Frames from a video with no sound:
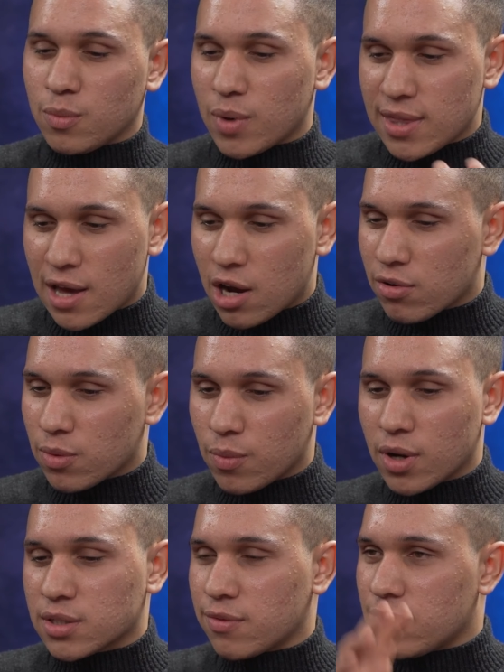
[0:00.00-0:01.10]
way the algorithm
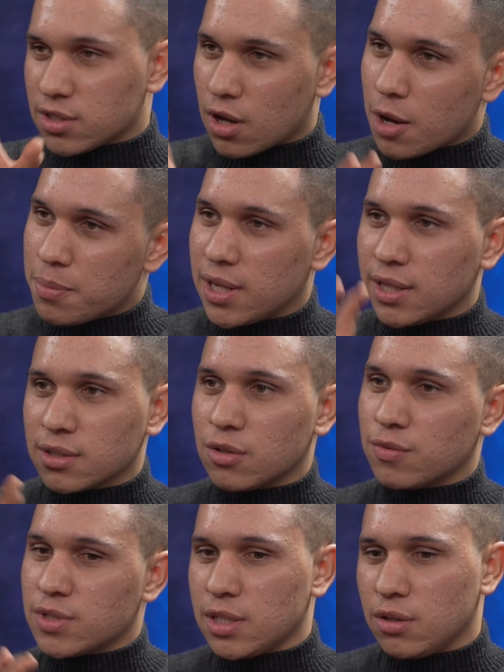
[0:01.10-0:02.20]
works, everything's hyperlinked, and
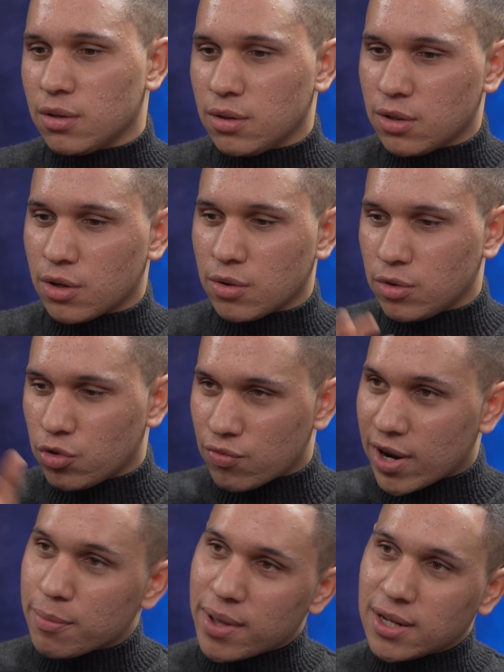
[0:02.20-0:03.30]
obviously your
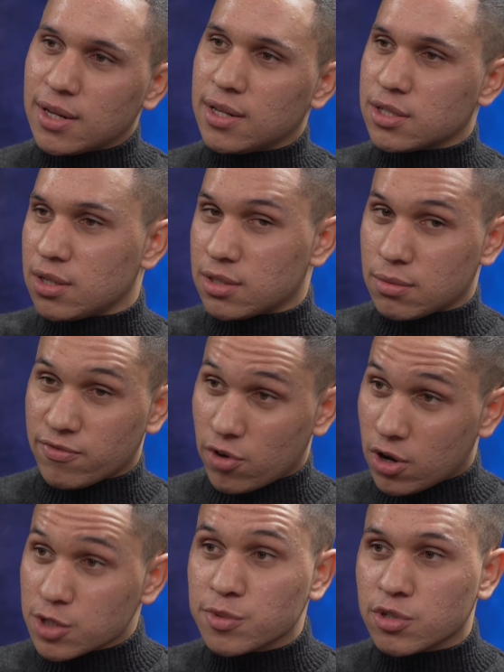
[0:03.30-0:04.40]
recommended is a
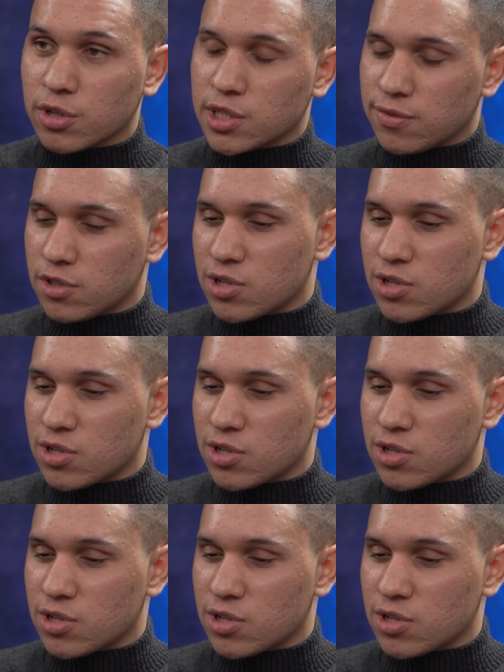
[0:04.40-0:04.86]
vast majority of the